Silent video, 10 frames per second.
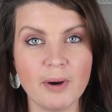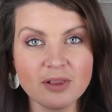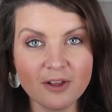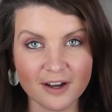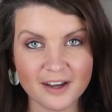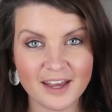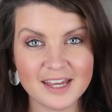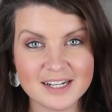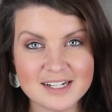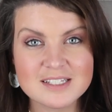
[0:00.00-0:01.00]
but look,
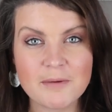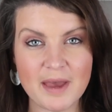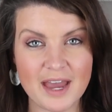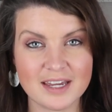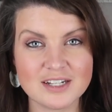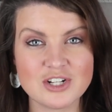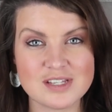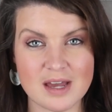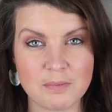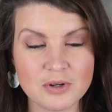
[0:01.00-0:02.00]
it is
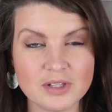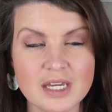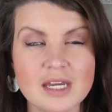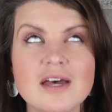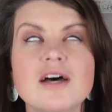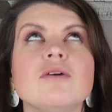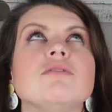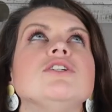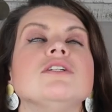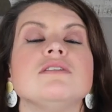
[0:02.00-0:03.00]
packaged separately,
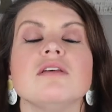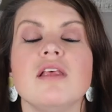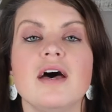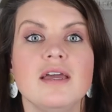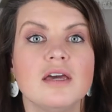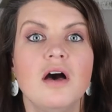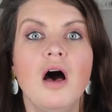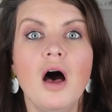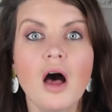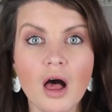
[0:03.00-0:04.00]
which is like,
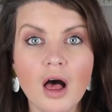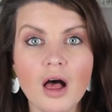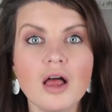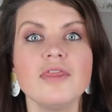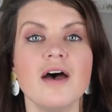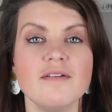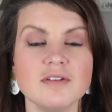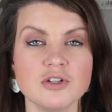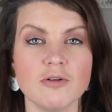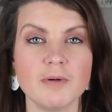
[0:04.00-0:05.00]
oh, the
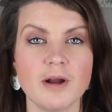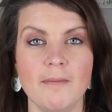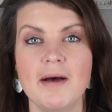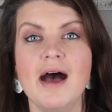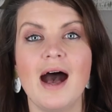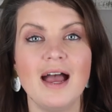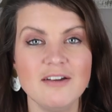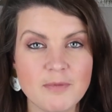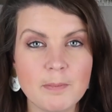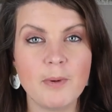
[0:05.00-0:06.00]
heavens open up.
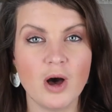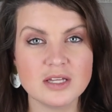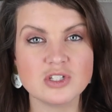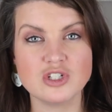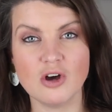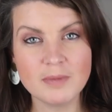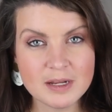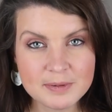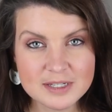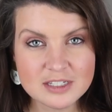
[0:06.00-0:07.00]
I've bought so
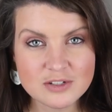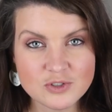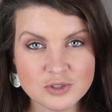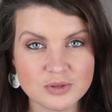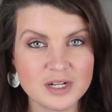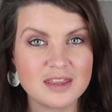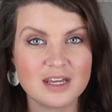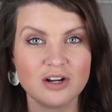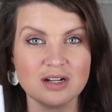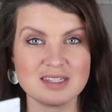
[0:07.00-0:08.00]
many pieces of jewelry
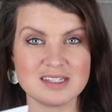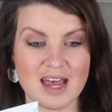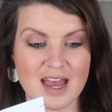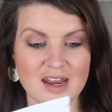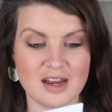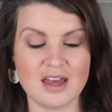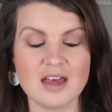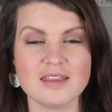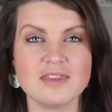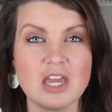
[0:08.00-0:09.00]
that are a set,
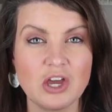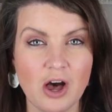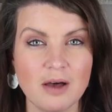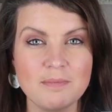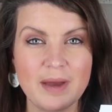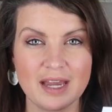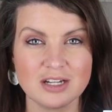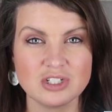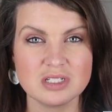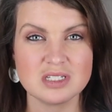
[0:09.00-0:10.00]
that they come
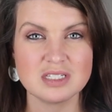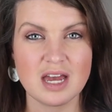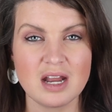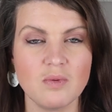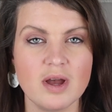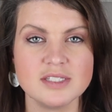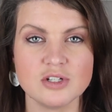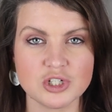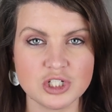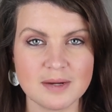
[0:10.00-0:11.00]
packaged as a set. As
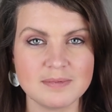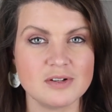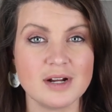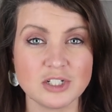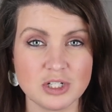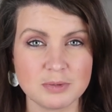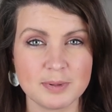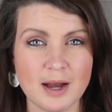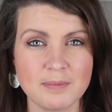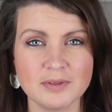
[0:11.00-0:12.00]
they're shipped, they're not shipped
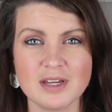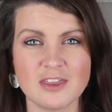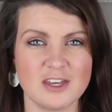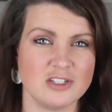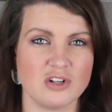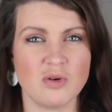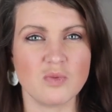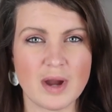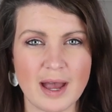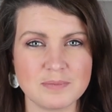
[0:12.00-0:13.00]
properly, things are
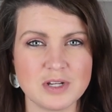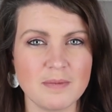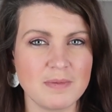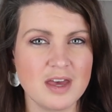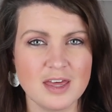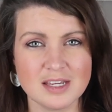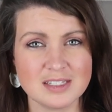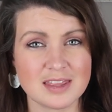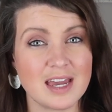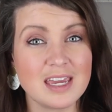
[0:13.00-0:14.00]
wrapped up,
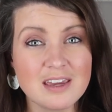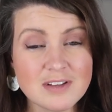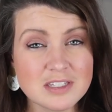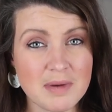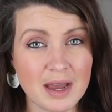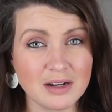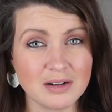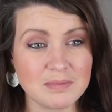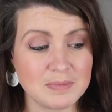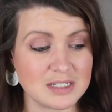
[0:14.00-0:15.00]
things like that. Even some
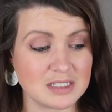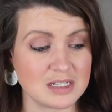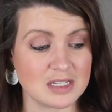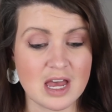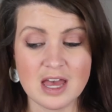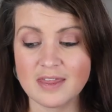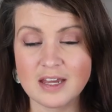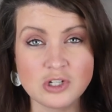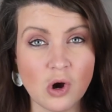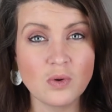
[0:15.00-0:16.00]
higher end pieces,
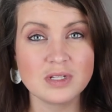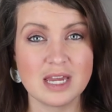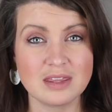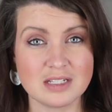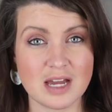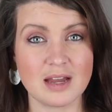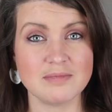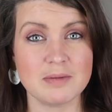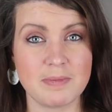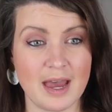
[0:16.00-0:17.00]
they don't take the
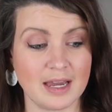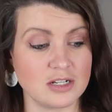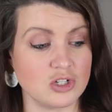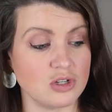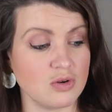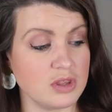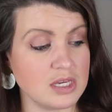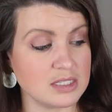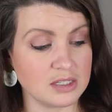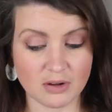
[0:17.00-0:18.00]
time to package. So
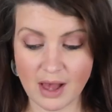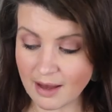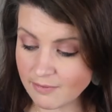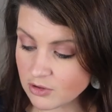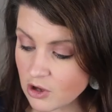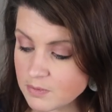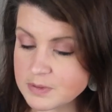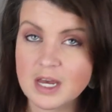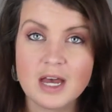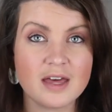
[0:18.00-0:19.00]
these little
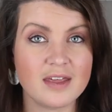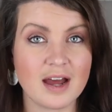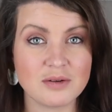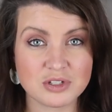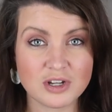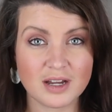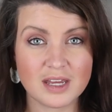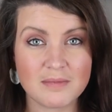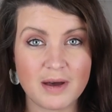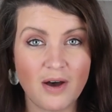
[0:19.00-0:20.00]
envelopes that I was
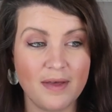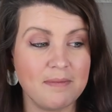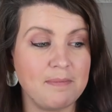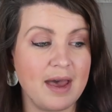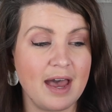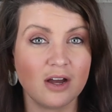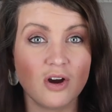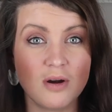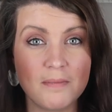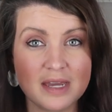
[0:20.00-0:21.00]
talking about on the back
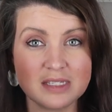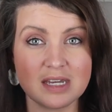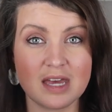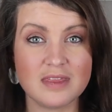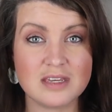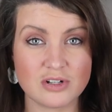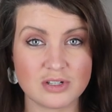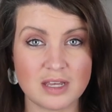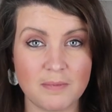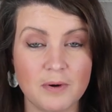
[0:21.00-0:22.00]
are amazing, and these
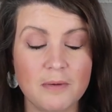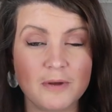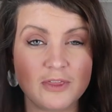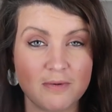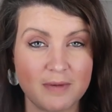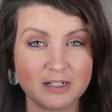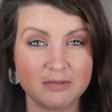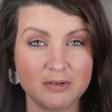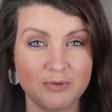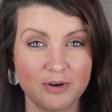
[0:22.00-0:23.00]
are separate, but they're meant
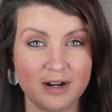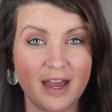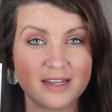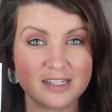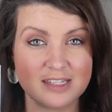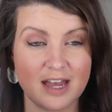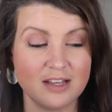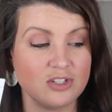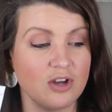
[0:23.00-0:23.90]
to be worn as a set.